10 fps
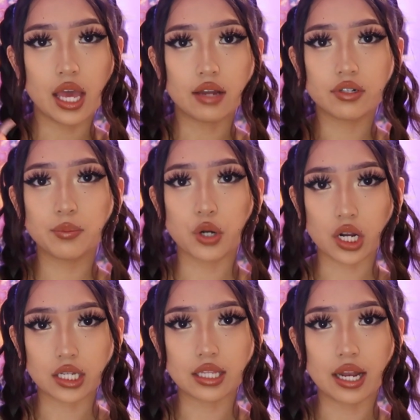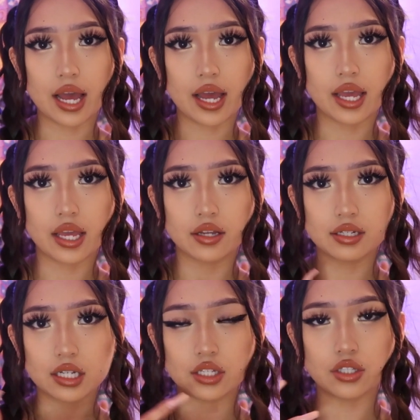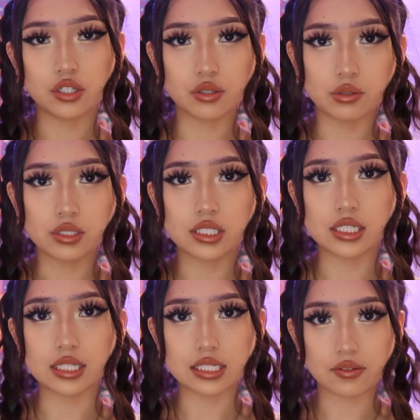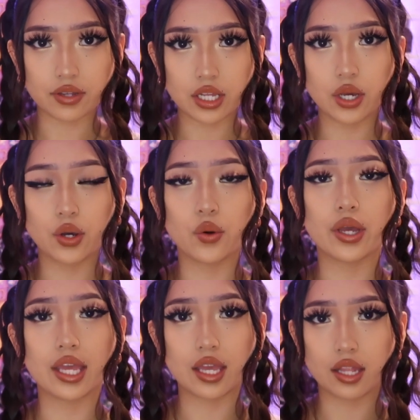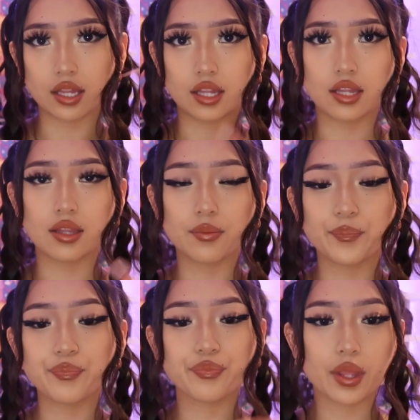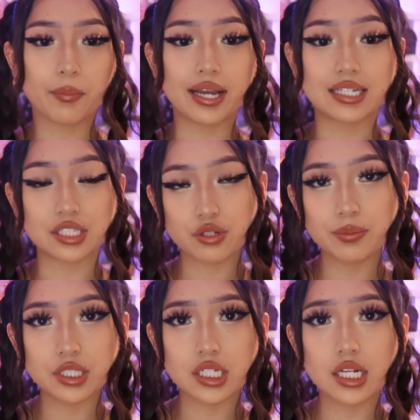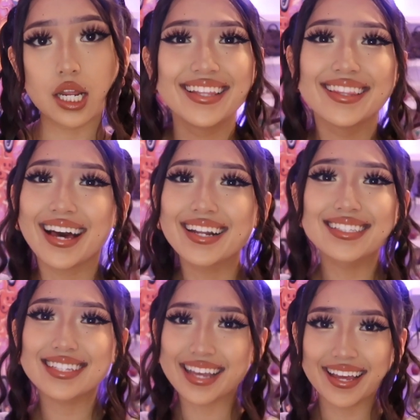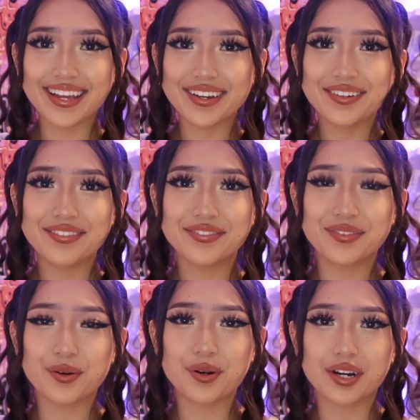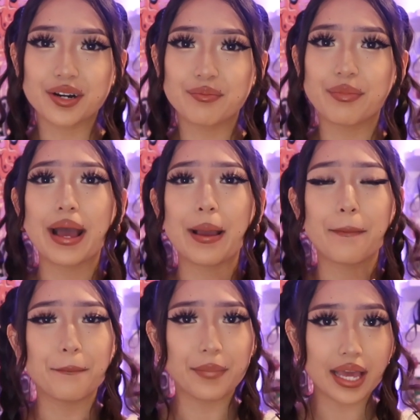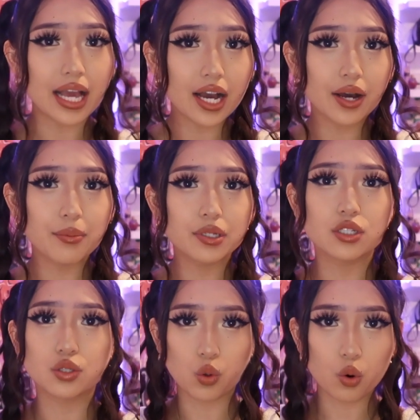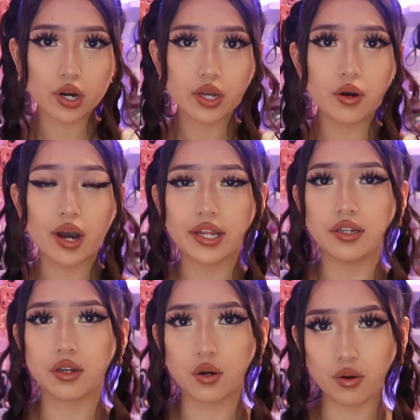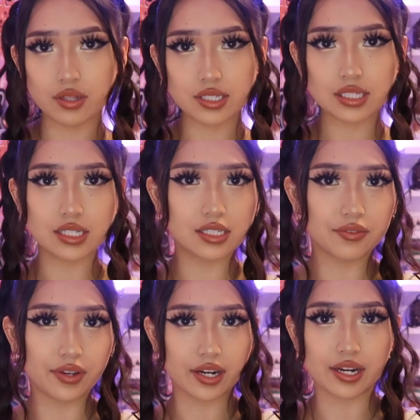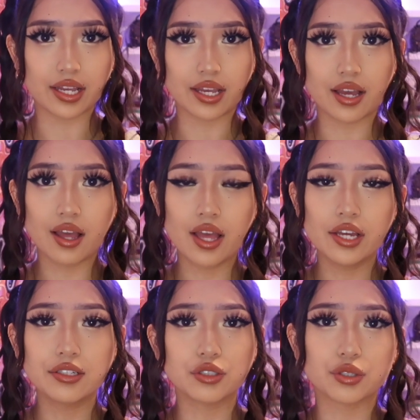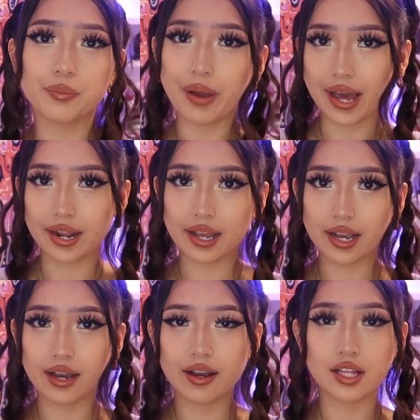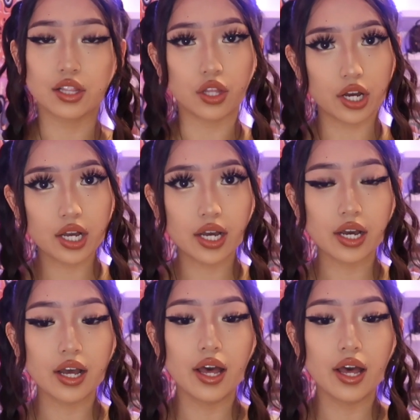every product that I used in this video in my description. That is it for my makeup tutorial. I know this is a very dramatic look.